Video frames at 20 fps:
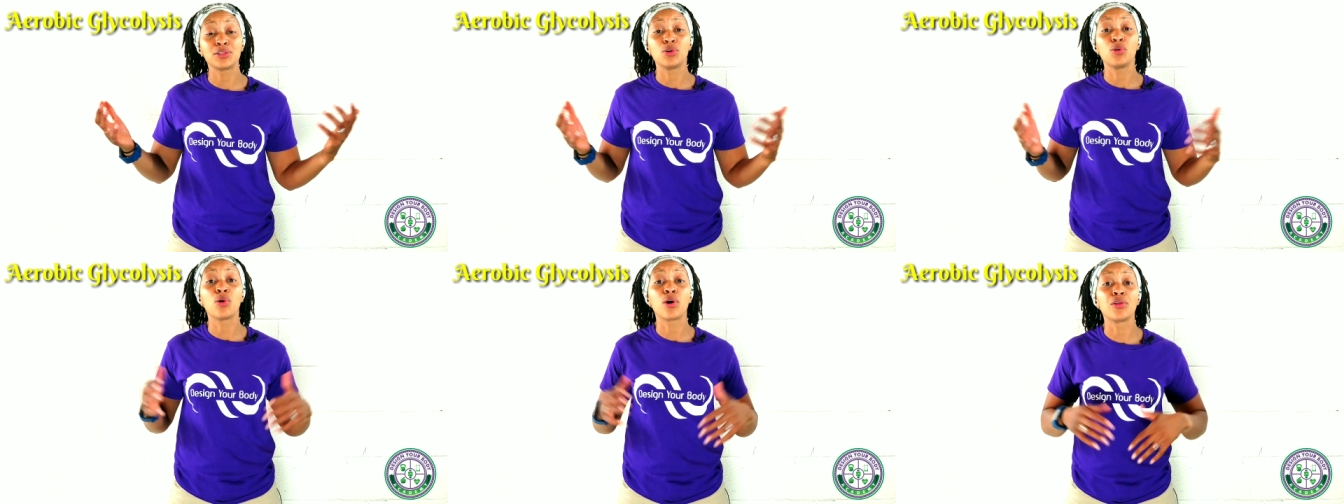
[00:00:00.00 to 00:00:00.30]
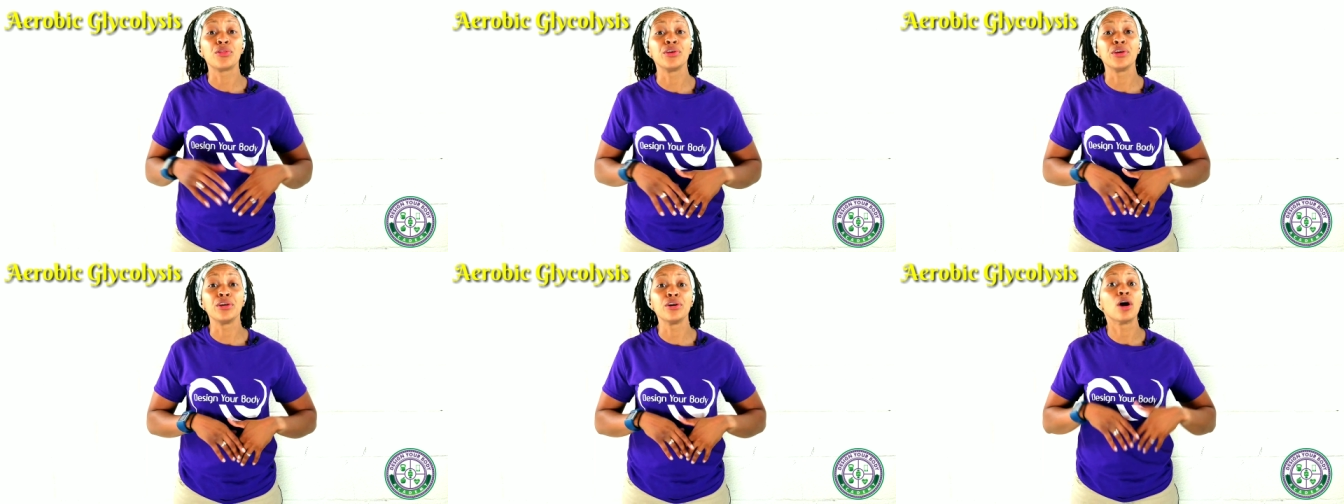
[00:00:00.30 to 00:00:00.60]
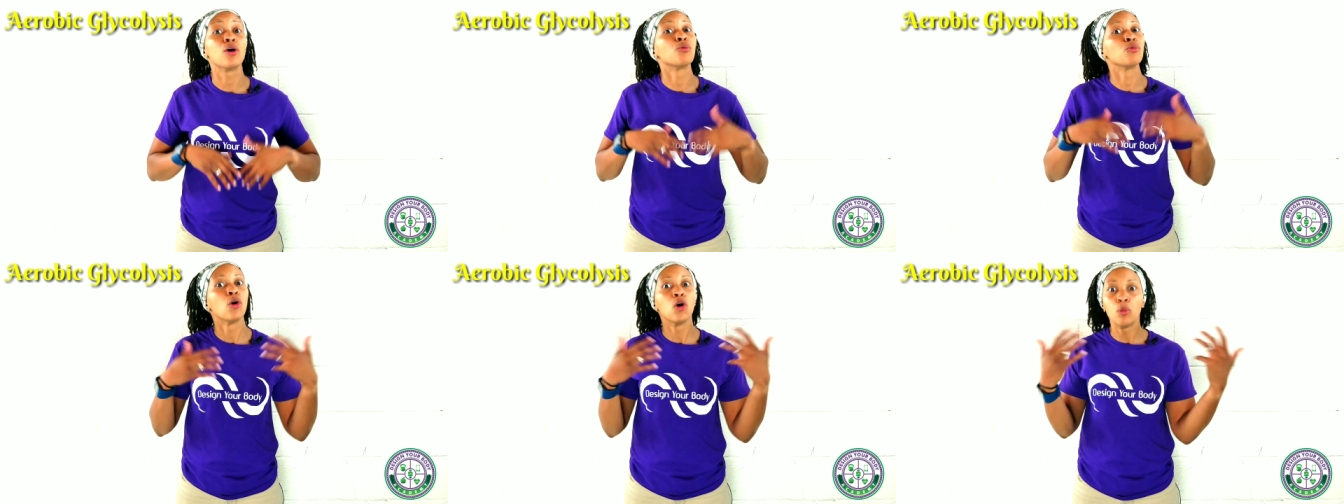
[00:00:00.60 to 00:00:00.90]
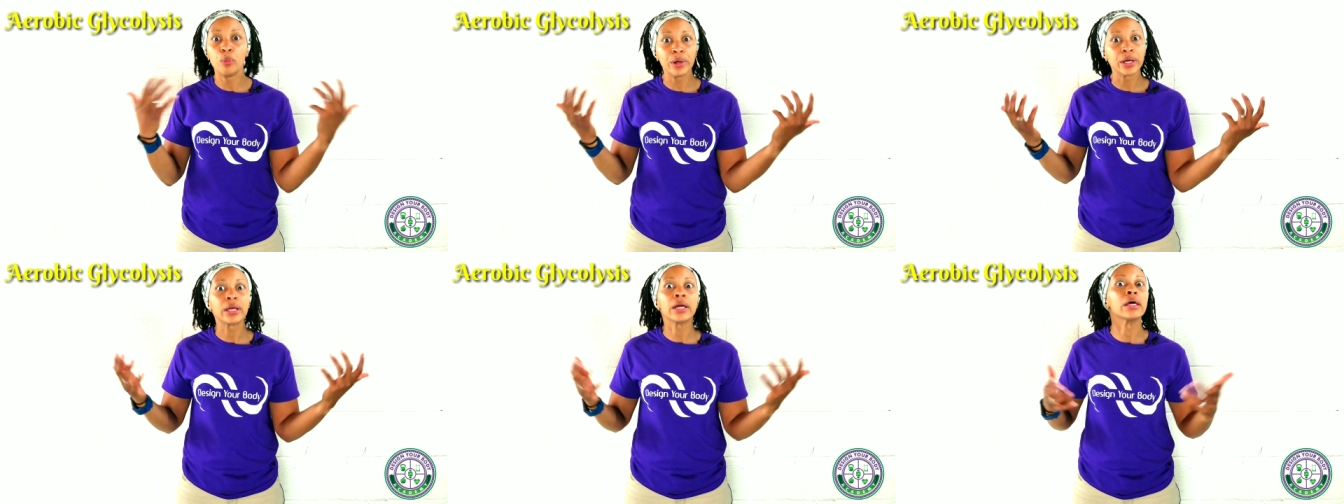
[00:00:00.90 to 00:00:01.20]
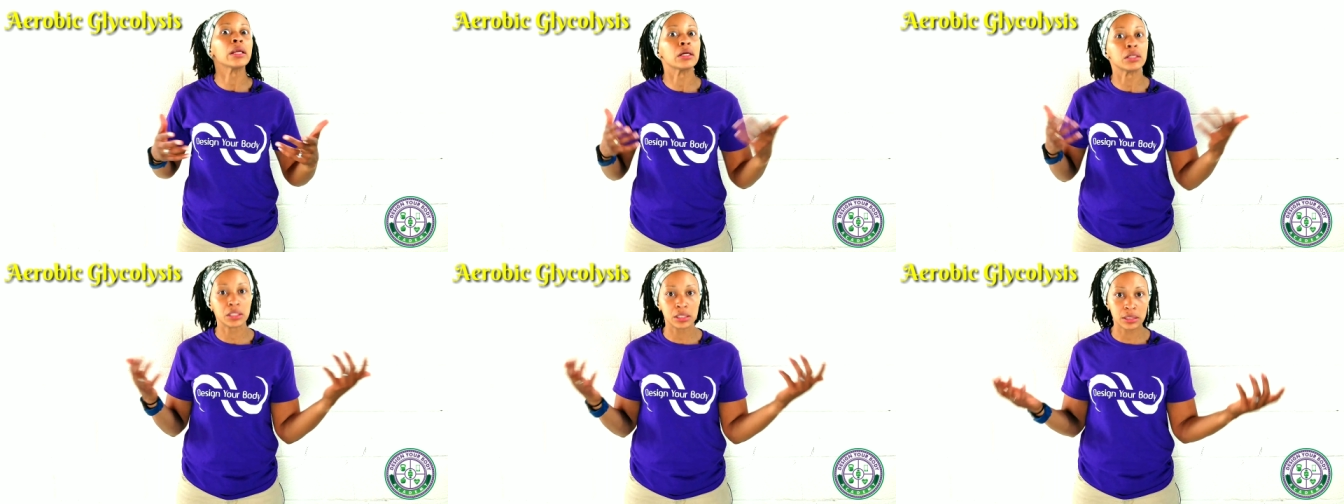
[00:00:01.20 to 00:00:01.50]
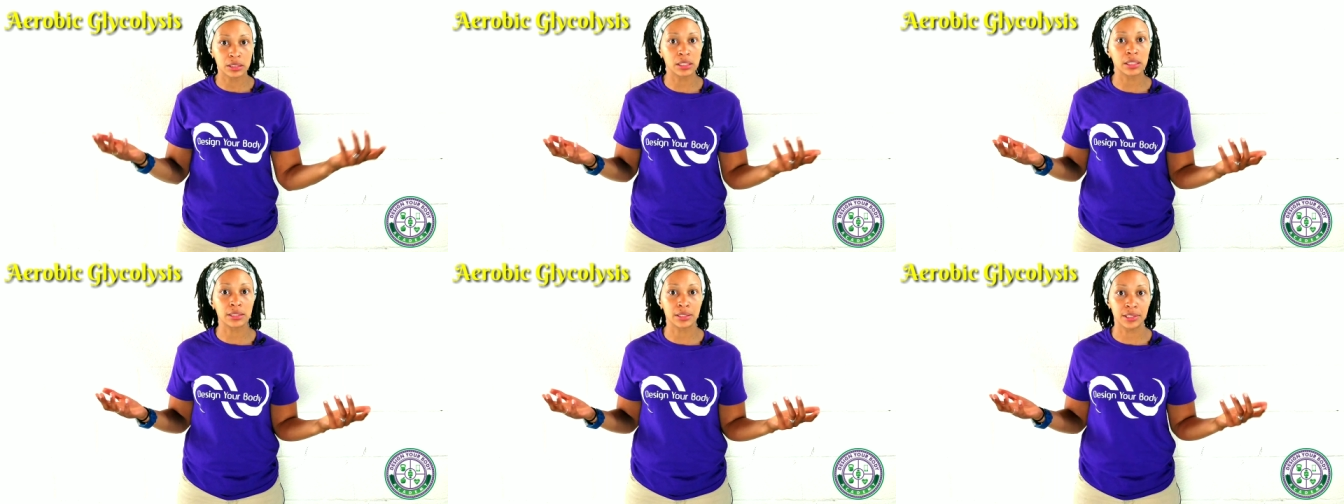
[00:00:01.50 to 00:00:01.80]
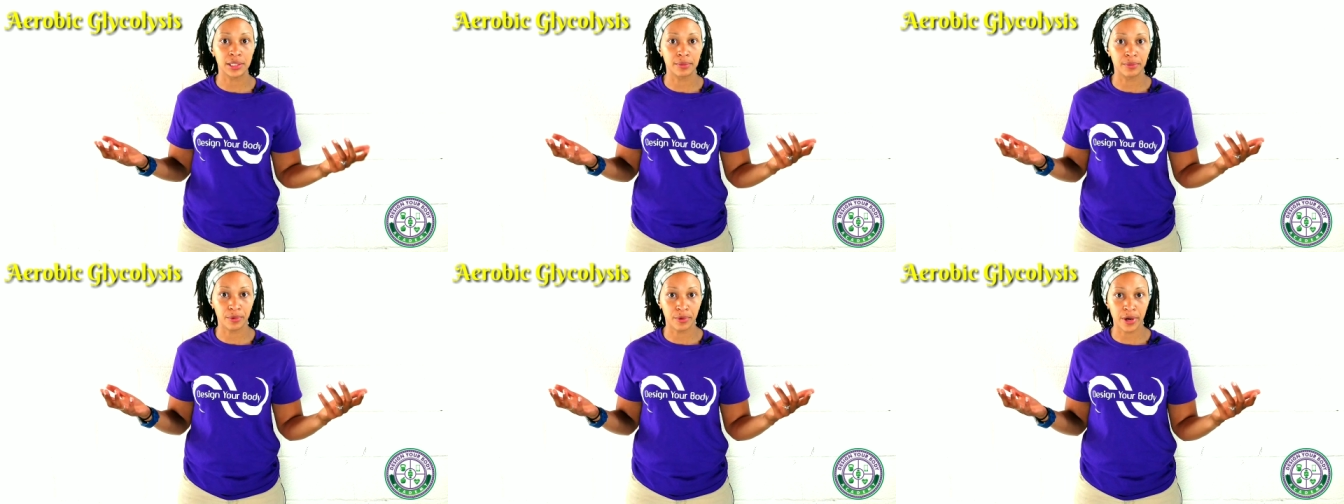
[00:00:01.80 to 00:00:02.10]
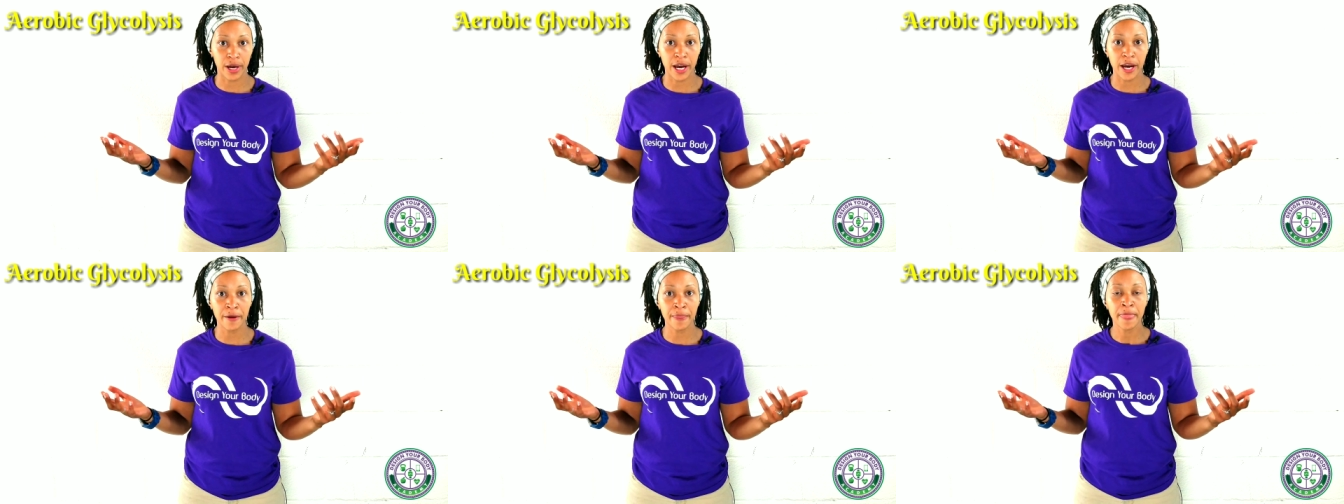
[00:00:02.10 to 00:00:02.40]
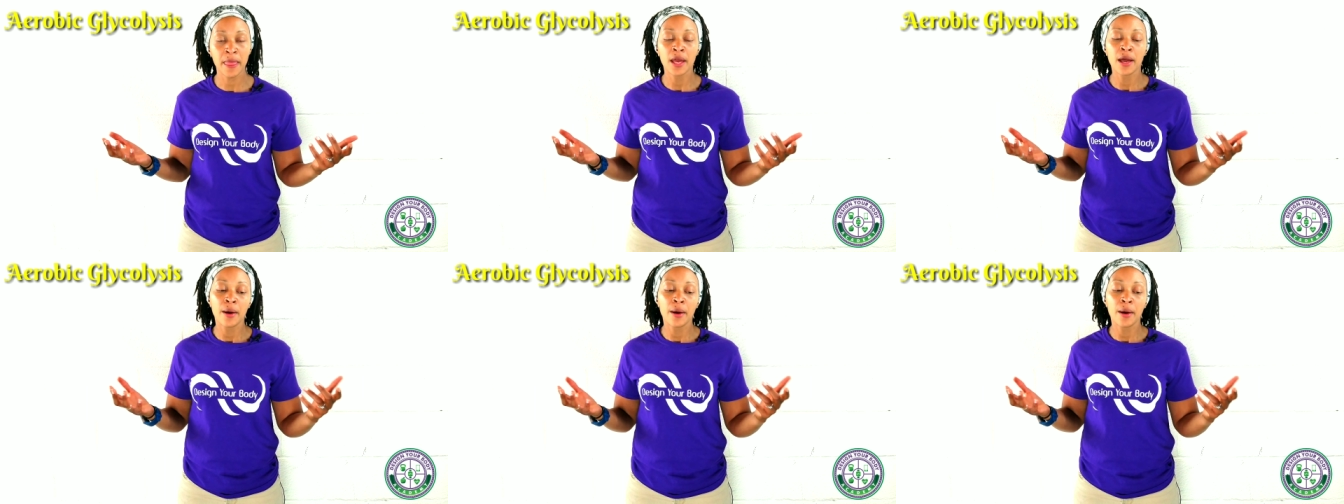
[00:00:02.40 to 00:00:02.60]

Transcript: or the aerobic energy system, okay?